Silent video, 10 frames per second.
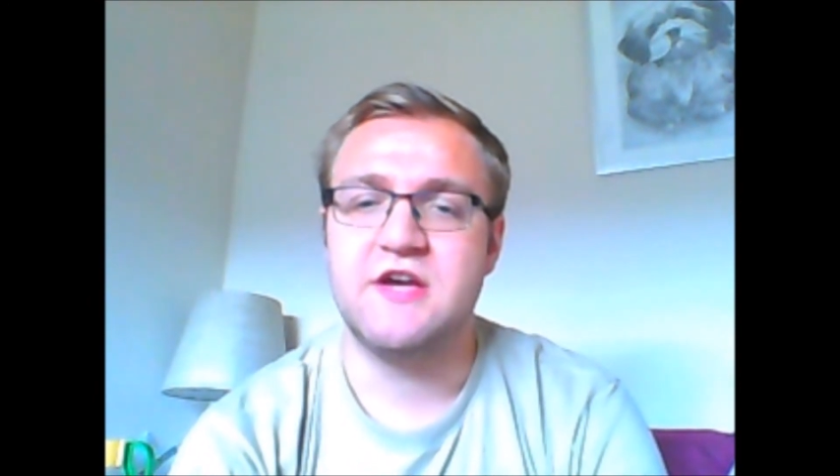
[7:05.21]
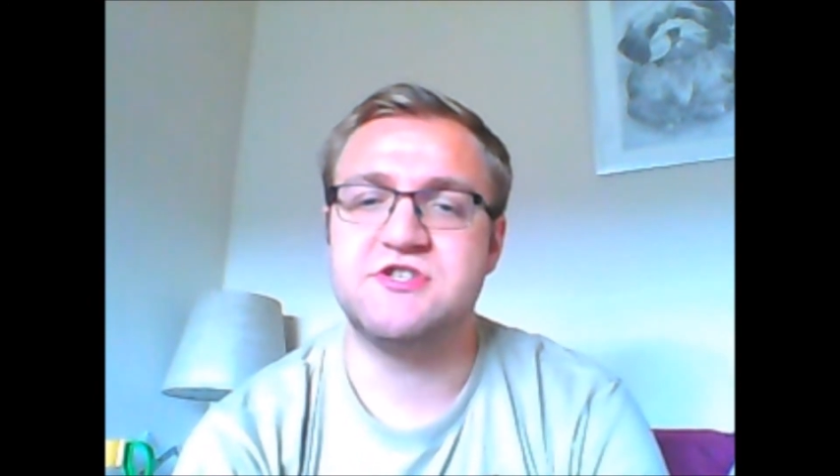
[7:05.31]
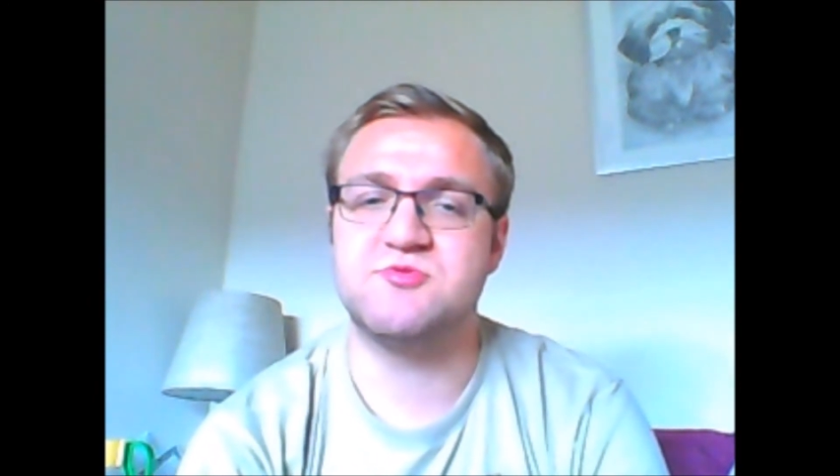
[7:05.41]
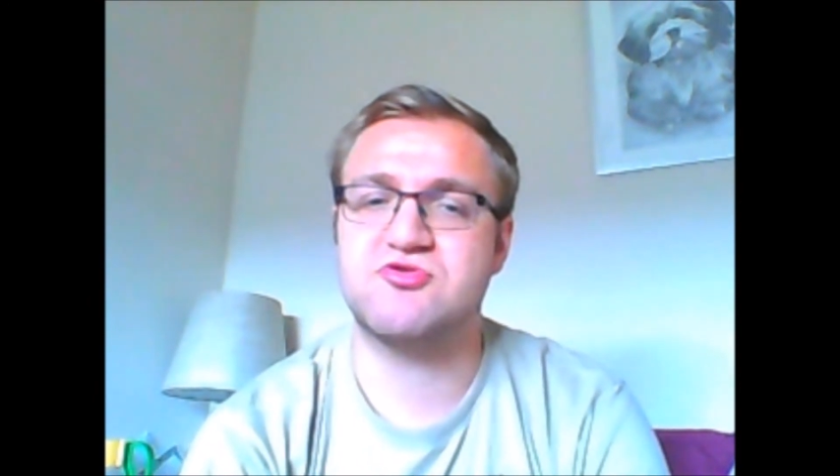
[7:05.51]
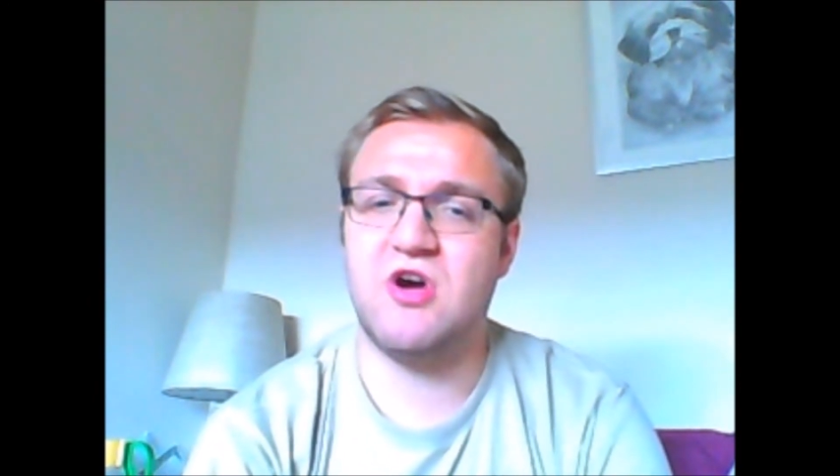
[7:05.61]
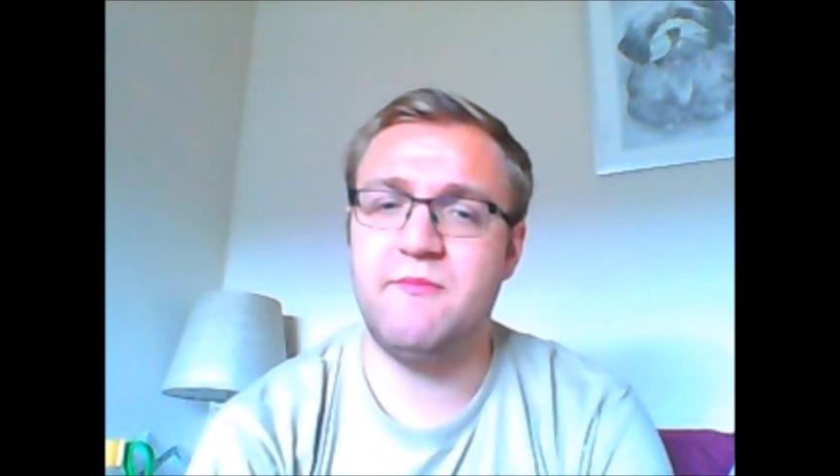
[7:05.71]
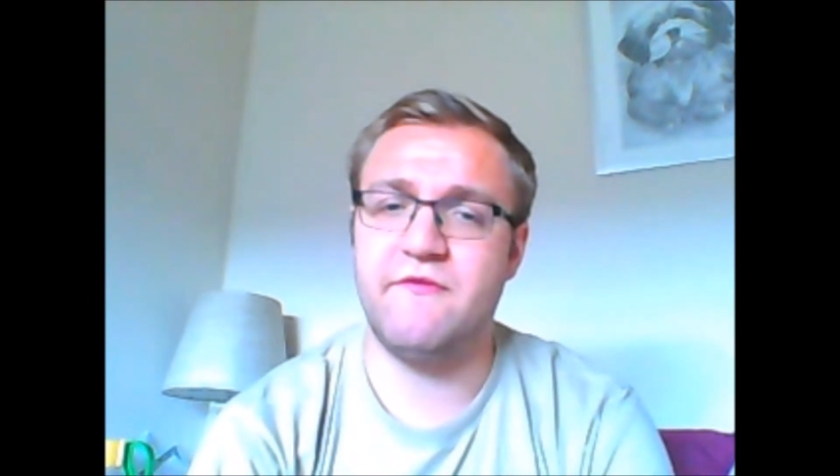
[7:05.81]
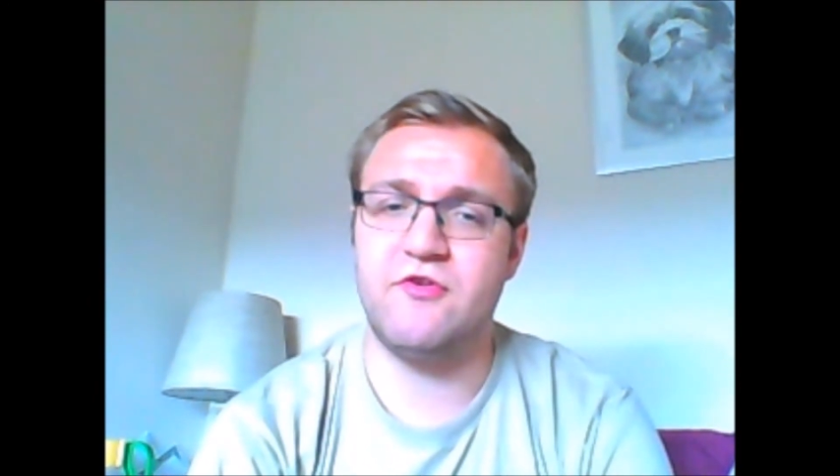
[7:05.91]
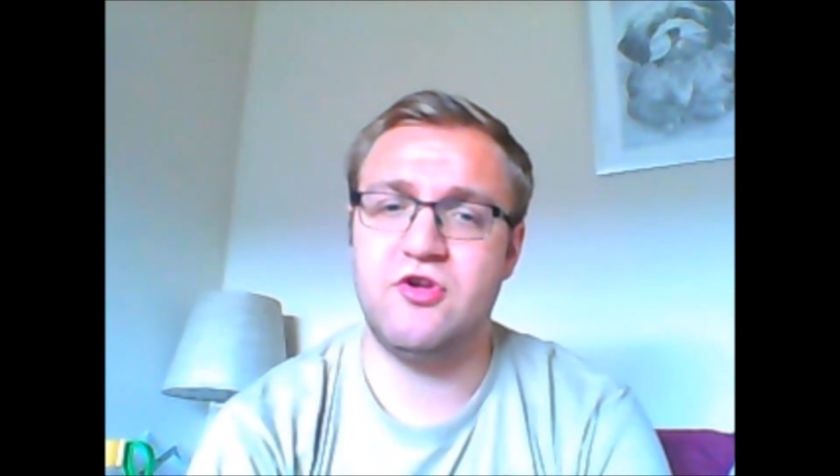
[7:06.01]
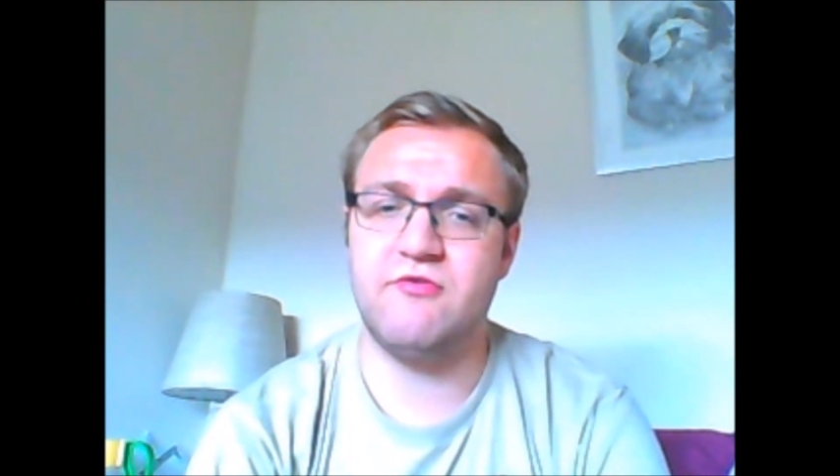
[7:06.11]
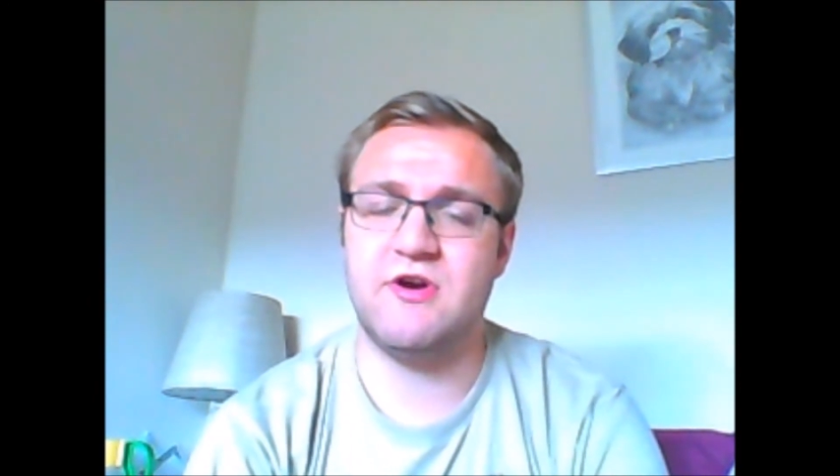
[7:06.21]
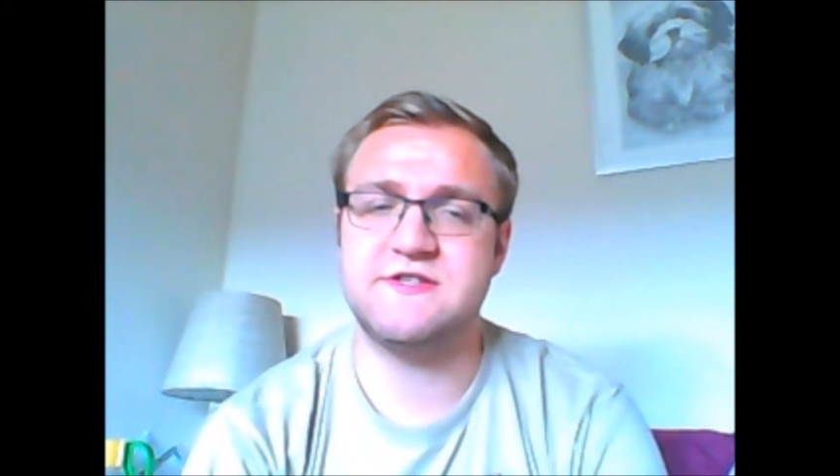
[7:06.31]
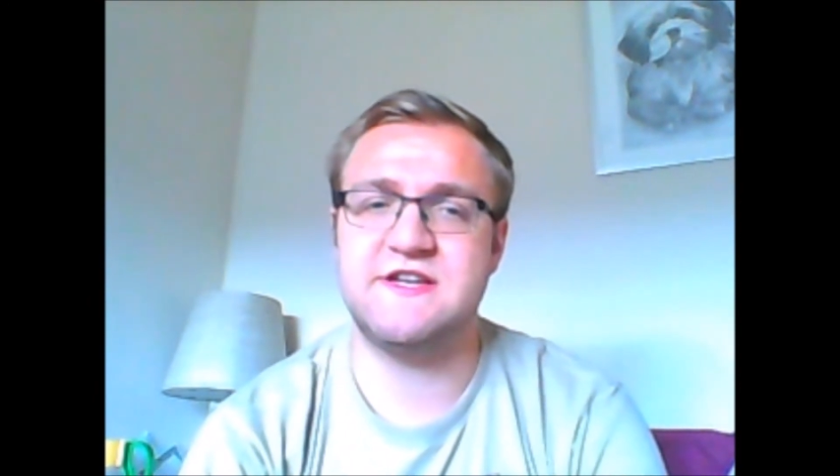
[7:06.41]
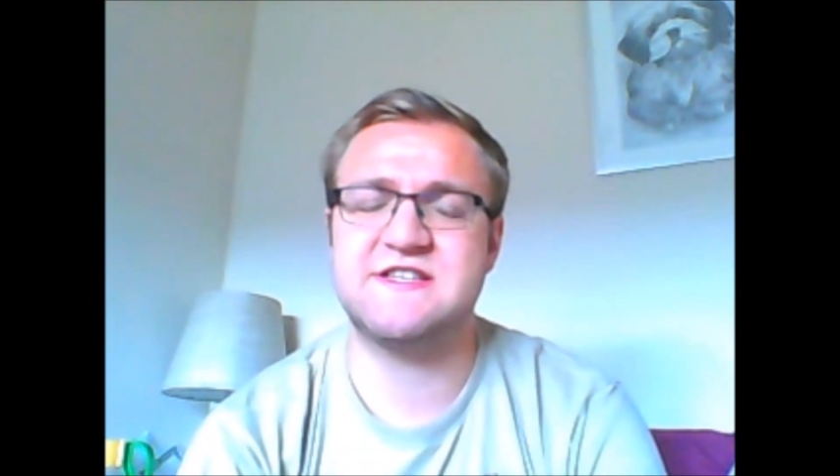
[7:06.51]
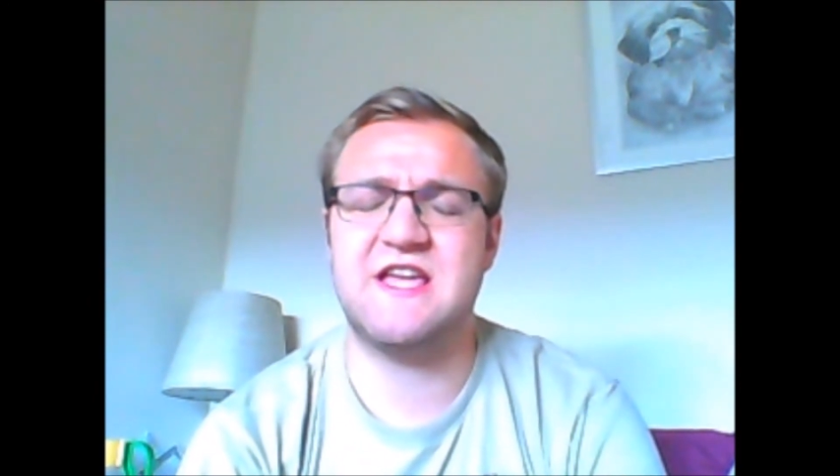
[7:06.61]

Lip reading: Subscribe if you're new around here to